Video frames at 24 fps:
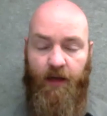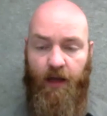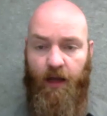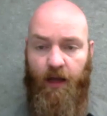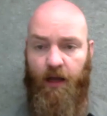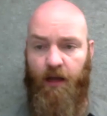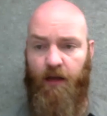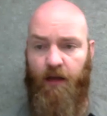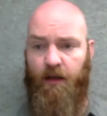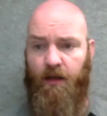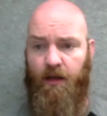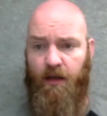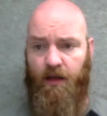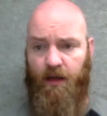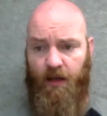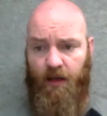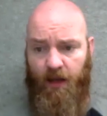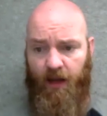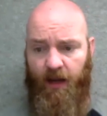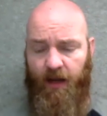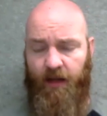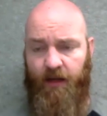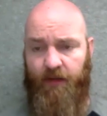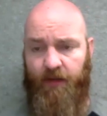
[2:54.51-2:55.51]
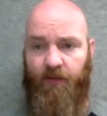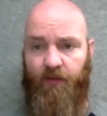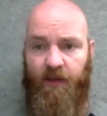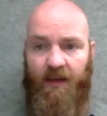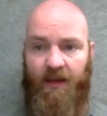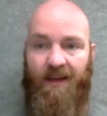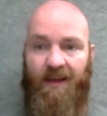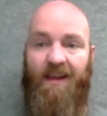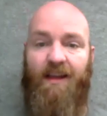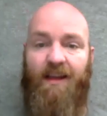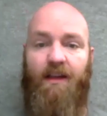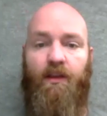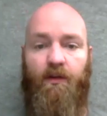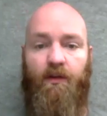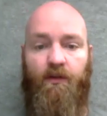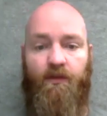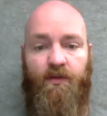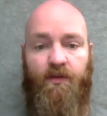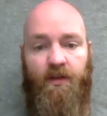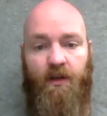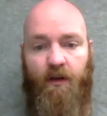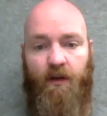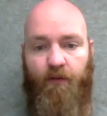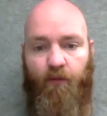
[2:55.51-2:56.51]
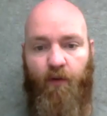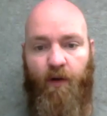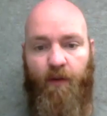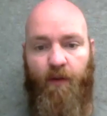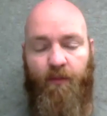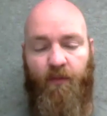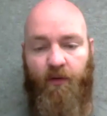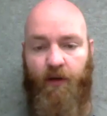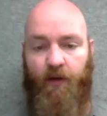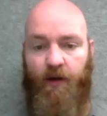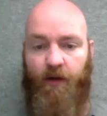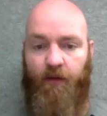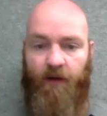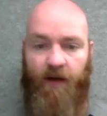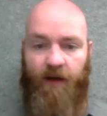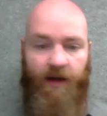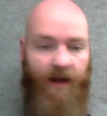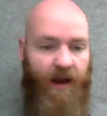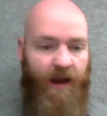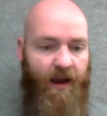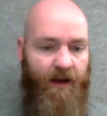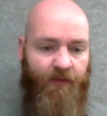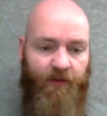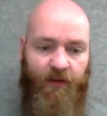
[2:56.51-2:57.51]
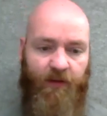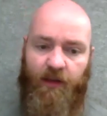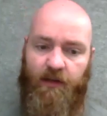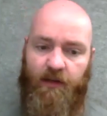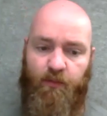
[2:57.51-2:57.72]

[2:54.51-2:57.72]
without violating any of the ethos of Web3.